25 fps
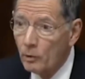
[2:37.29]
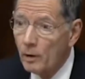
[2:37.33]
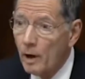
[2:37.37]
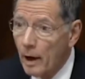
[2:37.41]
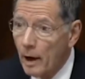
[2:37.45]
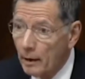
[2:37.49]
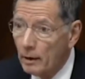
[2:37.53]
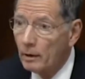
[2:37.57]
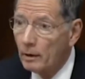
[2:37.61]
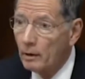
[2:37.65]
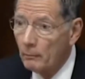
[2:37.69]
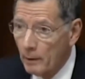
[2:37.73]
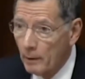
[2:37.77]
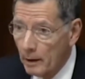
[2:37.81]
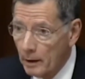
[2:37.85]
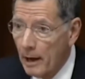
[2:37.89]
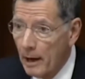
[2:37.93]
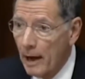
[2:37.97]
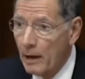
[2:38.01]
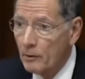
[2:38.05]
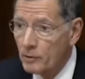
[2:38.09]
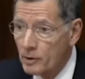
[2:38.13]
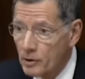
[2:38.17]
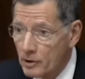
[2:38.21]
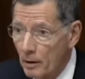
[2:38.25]
we're not going to
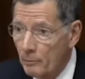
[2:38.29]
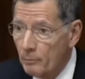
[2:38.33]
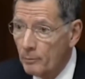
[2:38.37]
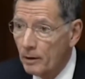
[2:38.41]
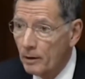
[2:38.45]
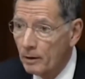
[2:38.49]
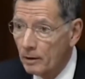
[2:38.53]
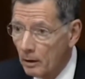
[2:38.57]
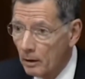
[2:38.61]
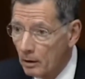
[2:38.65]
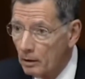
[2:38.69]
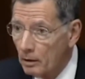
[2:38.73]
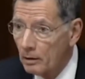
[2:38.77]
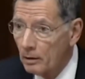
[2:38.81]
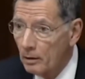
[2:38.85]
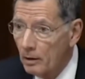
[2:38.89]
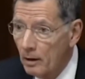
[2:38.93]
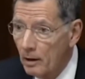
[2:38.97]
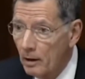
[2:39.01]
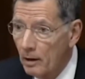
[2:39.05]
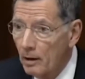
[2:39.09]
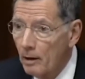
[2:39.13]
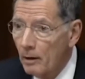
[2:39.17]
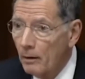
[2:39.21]
announce something that could